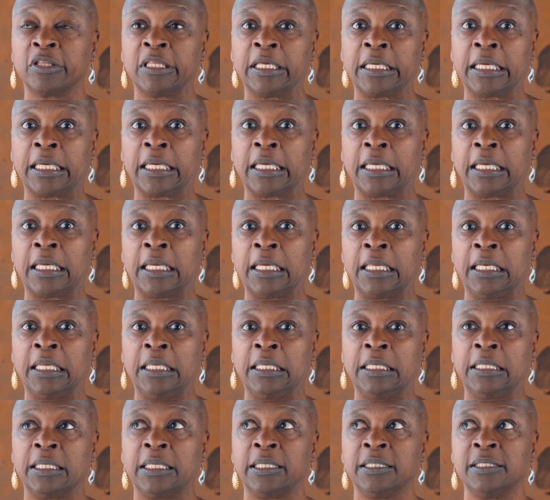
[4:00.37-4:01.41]
the
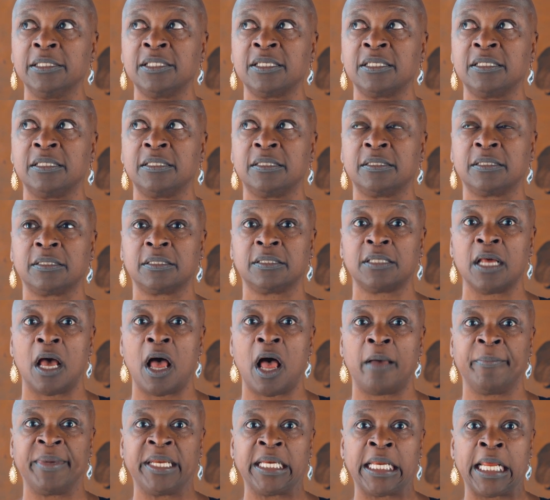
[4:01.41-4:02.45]
innie is
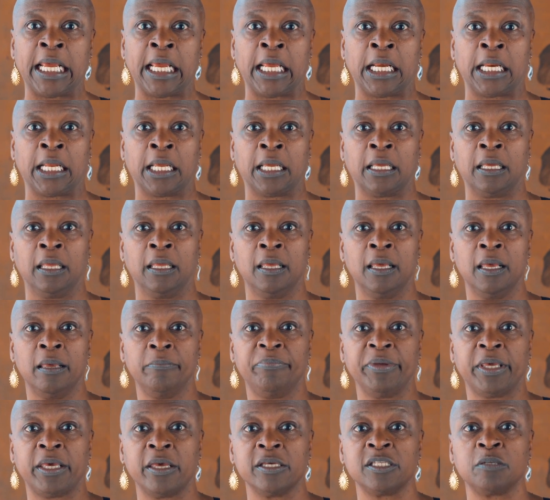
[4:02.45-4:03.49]
dominating?
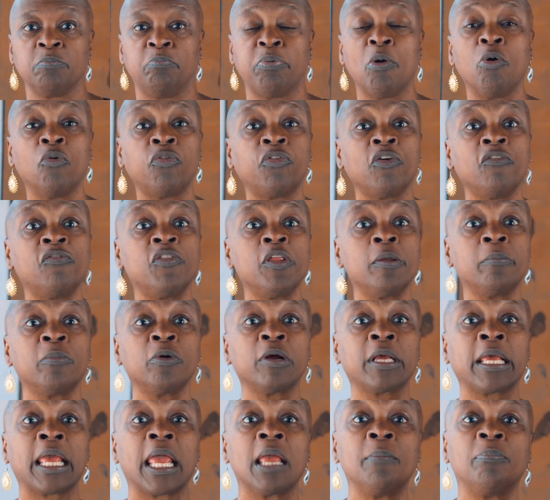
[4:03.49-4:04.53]
Because both of them
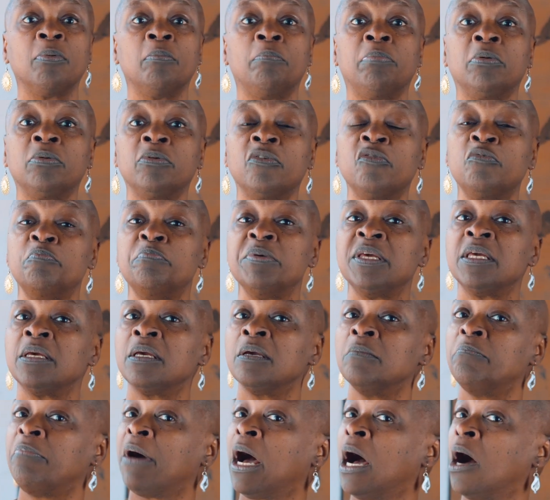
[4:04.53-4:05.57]
are capable of
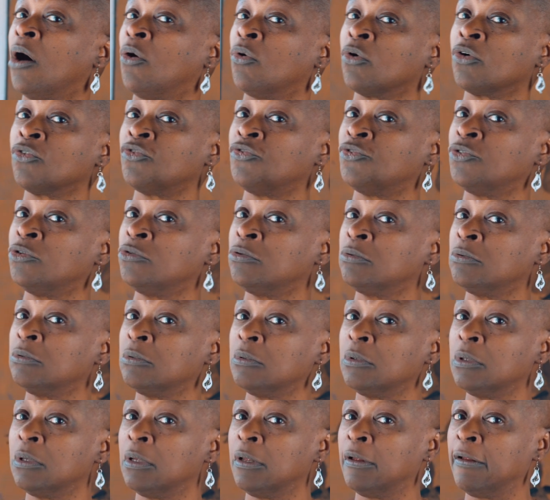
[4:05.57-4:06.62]
being powerful.
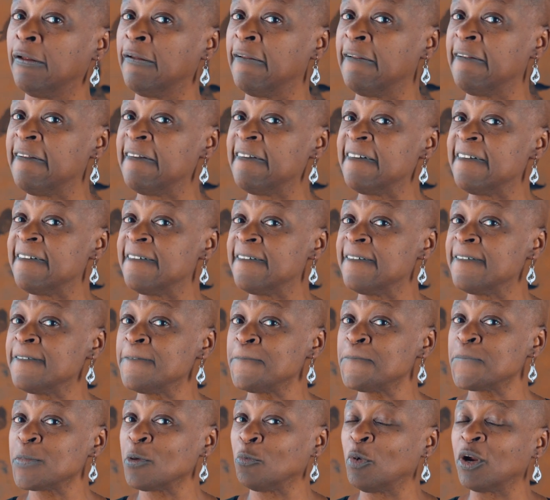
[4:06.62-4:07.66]

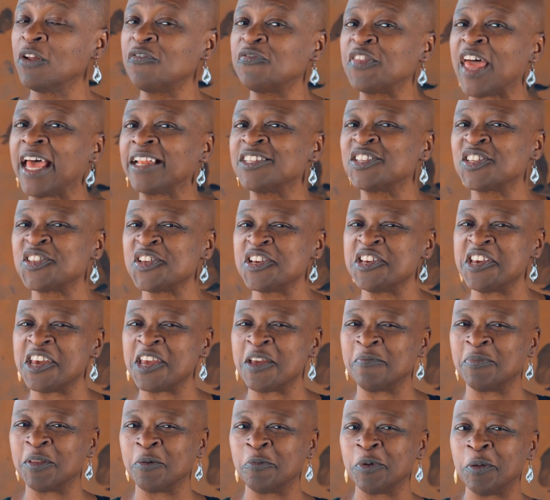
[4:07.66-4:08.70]
What if that's the
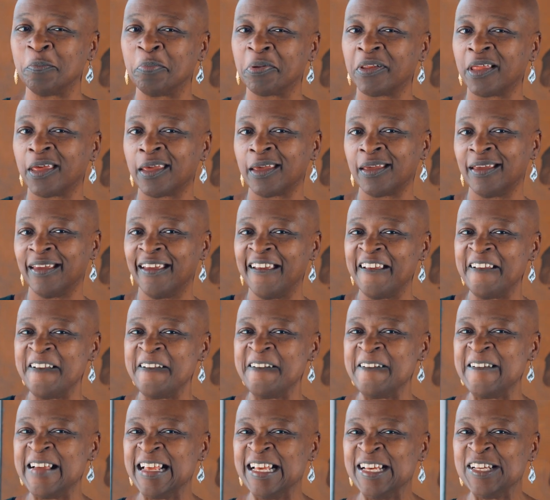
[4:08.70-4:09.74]
game that we play?
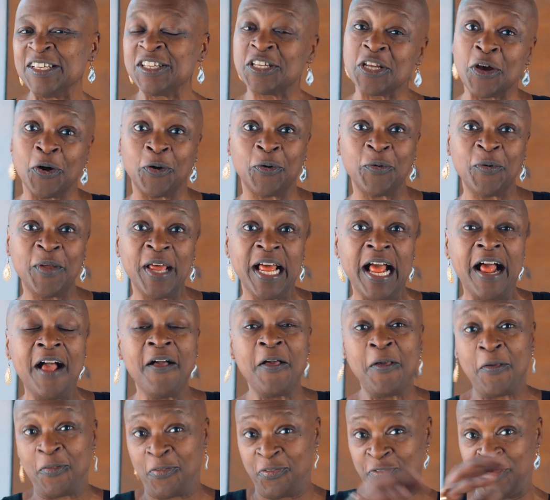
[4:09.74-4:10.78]
So
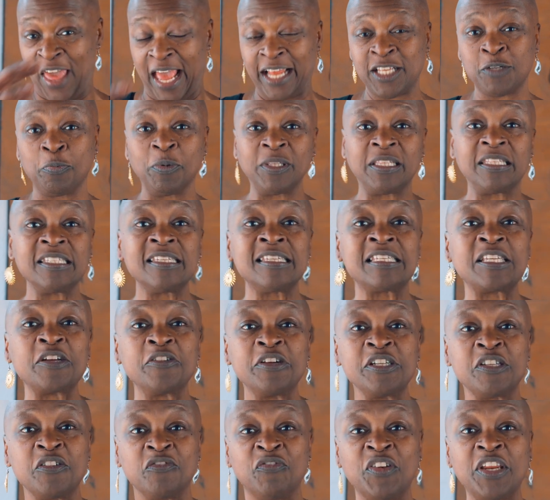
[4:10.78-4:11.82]
that's what this
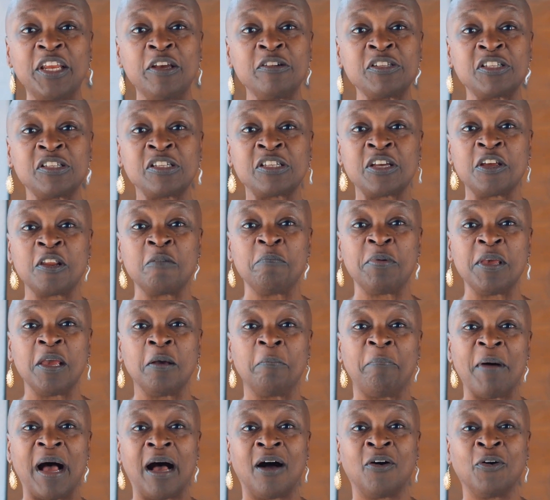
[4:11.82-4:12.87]
series of videos is going to be
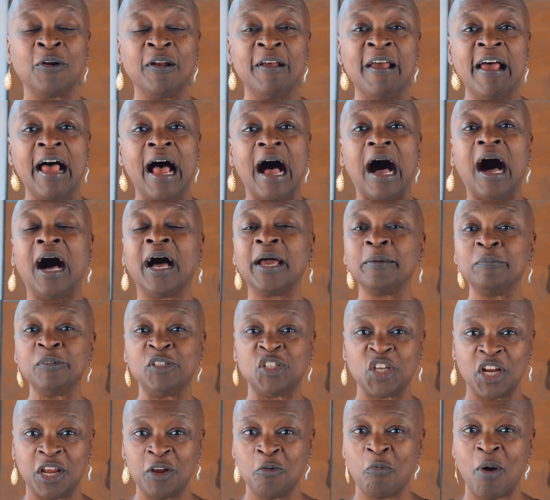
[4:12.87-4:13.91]
about. I'm
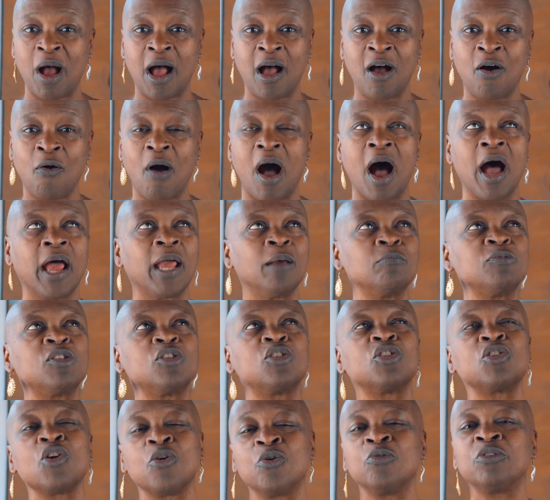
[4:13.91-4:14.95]
JWoww. I am
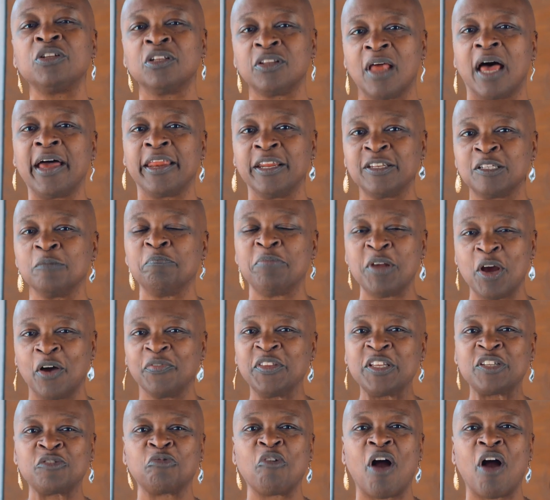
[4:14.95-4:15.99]
so delighted to be on this